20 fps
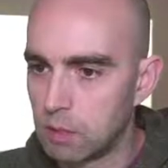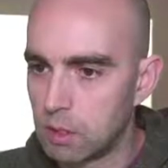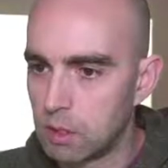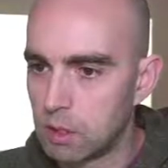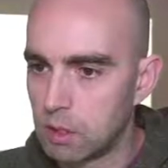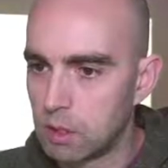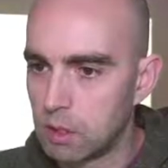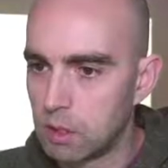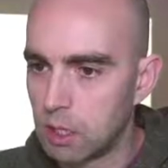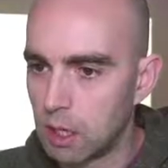
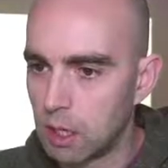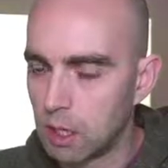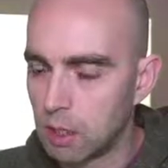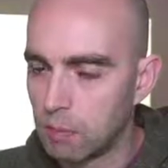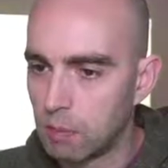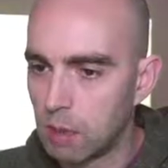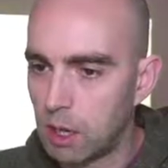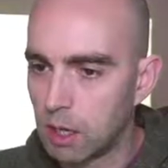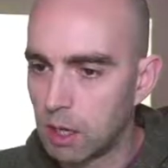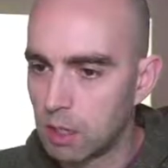Danny
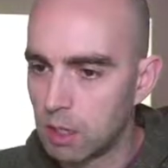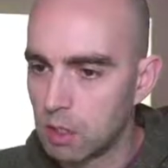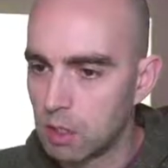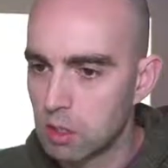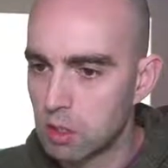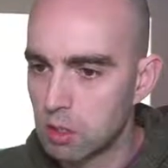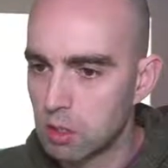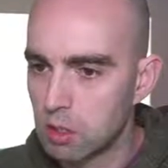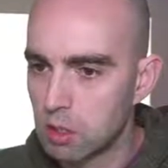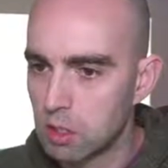Mac has
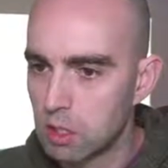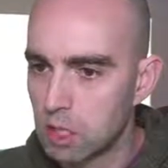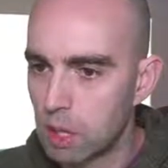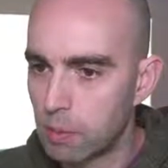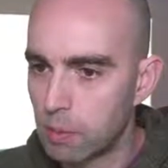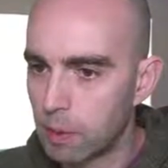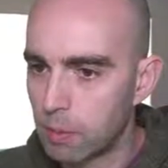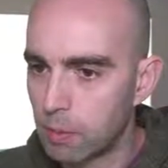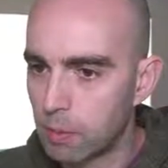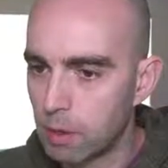done step
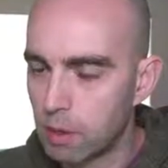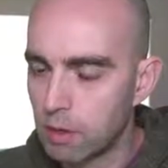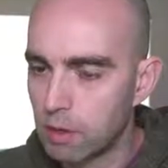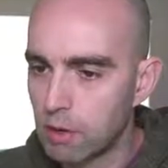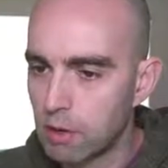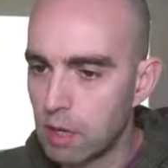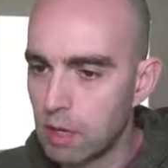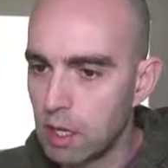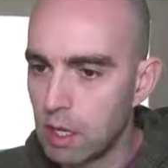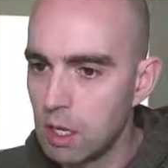number
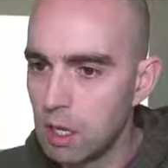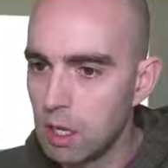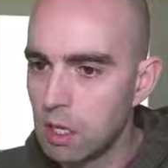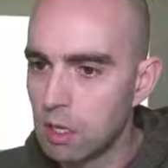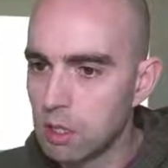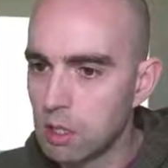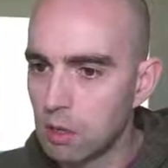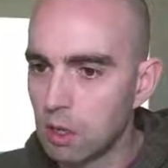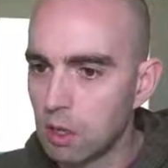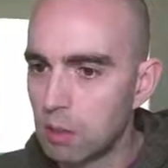3. So
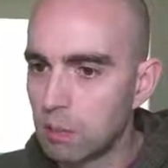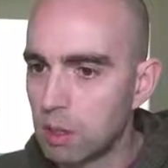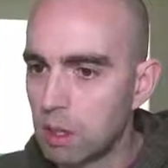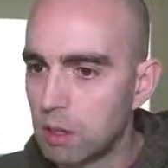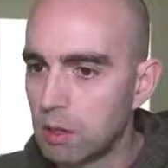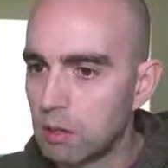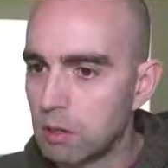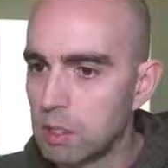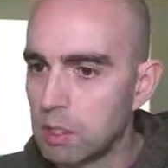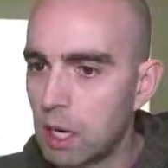keep
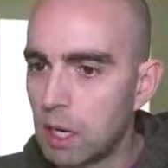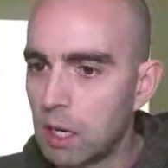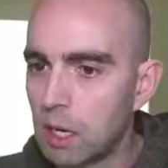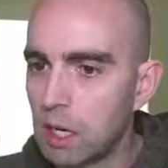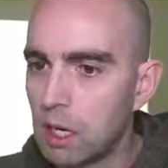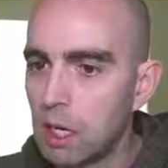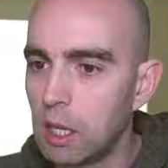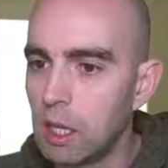going, Danny.